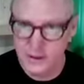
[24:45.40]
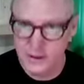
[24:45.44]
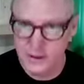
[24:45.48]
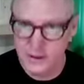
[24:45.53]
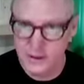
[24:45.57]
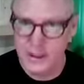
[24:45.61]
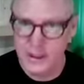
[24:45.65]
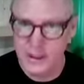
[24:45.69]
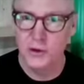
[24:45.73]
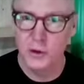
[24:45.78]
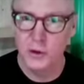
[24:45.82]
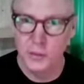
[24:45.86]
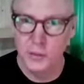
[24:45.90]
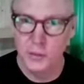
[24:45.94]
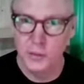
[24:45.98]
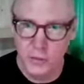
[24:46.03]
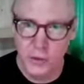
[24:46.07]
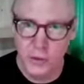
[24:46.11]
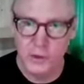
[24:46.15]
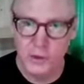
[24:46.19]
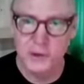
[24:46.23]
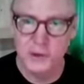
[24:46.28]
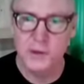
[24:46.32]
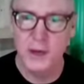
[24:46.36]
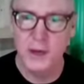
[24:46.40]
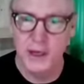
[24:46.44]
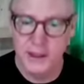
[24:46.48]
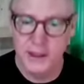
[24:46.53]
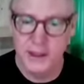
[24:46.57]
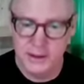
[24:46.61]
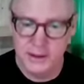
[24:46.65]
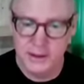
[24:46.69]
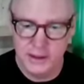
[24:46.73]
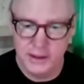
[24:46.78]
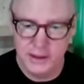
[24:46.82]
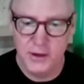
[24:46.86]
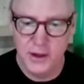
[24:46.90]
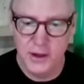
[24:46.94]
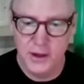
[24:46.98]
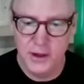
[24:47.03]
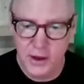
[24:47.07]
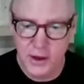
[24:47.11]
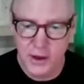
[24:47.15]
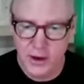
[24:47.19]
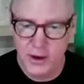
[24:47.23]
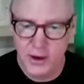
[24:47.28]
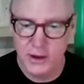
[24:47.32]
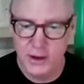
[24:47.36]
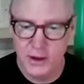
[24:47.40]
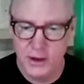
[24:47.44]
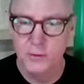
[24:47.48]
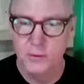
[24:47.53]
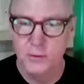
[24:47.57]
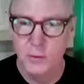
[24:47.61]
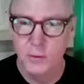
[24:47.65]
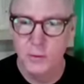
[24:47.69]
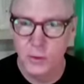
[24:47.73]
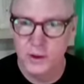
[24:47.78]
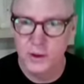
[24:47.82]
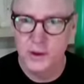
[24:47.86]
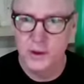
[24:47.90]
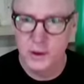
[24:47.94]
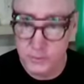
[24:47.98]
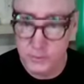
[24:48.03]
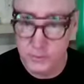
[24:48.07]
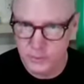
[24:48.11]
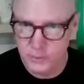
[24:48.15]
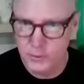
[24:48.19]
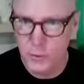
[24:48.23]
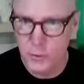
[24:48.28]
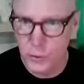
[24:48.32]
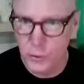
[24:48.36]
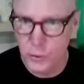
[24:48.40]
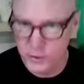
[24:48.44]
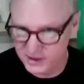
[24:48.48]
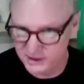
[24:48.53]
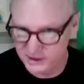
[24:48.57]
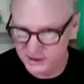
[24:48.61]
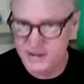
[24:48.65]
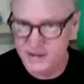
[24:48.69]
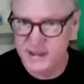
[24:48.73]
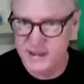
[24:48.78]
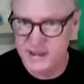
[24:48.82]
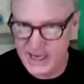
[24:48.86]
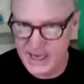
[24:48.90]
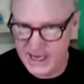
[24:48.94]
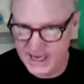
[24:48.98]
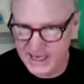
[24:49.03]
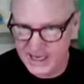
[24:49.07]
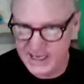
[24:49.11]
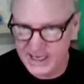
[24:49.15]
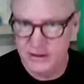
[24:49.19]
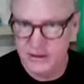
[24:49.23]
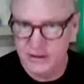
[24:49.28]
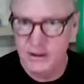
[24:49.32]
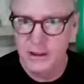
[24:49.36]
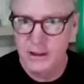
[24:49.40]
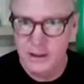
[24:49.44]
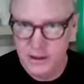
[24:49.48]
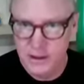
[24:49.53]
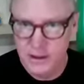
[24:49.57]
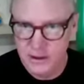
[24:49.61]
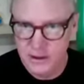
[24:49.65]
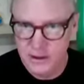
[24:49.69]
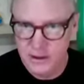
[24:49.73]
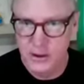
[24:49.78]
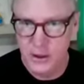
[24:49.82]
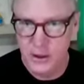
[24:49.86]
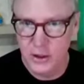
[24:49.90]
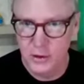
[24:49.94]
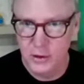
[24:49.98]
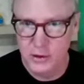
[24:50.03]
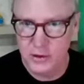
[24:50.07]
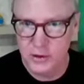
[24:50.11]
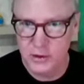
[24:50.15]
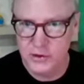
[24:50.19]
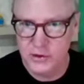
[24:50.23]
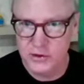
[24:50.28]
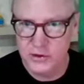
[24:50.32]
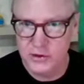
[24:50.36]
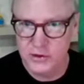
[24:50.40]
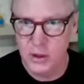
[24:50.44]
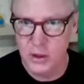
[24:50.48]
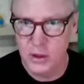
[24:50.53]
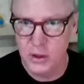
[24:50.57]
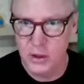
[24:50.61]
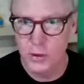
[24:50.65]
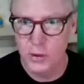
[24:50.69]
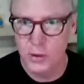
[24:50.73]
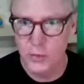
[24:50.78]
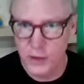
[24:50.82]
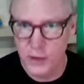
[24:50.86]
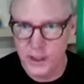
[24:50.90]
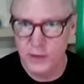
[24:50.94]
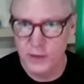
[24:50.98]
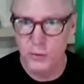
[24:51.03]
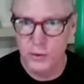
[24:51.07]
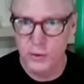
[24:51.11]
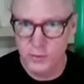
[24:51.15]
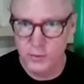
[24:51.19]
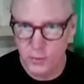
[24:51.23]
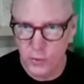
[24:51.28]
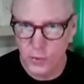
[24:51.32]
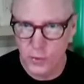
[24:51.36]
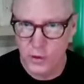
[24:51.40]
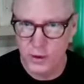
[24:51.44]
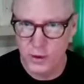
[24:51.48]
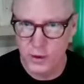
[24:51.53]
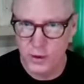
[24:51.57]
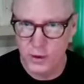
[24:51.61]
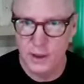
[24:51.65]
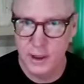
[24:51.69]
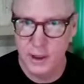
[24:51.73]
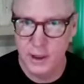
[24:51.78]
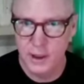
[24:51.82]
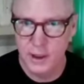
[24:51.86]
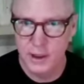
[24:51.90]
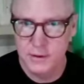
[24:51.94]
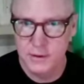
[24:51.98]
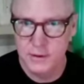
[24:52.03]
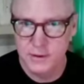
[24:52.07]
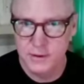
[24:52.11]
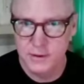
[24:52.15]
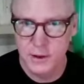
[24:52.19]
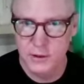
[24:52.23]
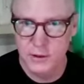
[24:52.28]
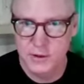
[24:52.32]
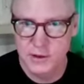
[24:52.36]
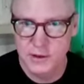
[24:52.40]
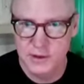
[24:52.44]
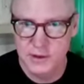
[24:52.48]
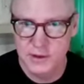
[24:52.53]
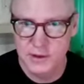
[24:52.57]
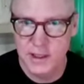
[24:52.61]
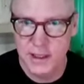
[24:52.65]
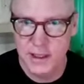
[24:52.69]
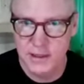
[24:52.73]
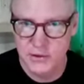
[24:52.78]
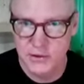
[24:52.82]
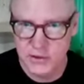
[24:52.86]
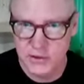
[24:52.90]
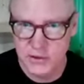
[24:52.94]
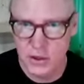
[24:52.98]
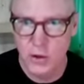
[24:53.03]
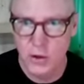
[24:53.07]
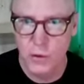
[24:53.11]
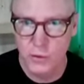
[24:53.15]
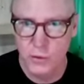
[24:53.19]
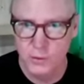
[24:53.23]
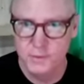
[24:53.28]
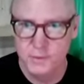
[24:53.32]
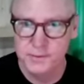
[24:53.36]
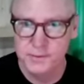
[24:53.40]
a little bit more space in there and more sustain, a little slower playing with more sustained tone.